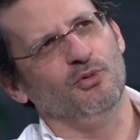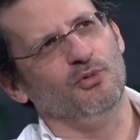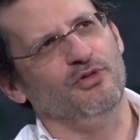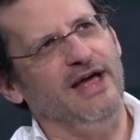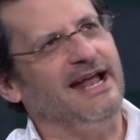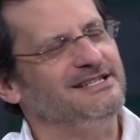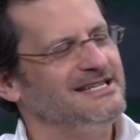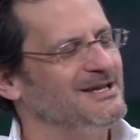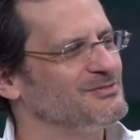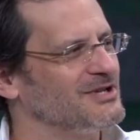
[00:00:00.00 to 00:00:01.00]
that
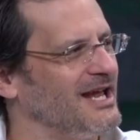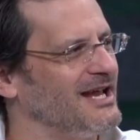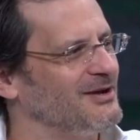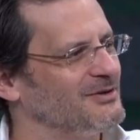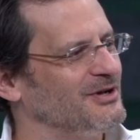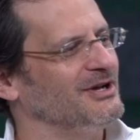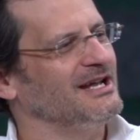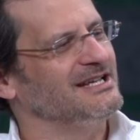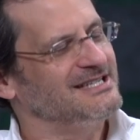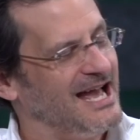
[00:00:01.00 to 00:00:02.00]
seems like,
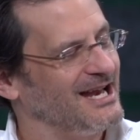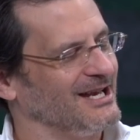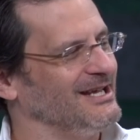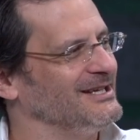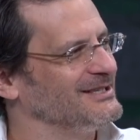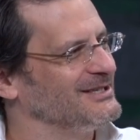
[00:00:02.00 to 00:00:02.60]
sadly,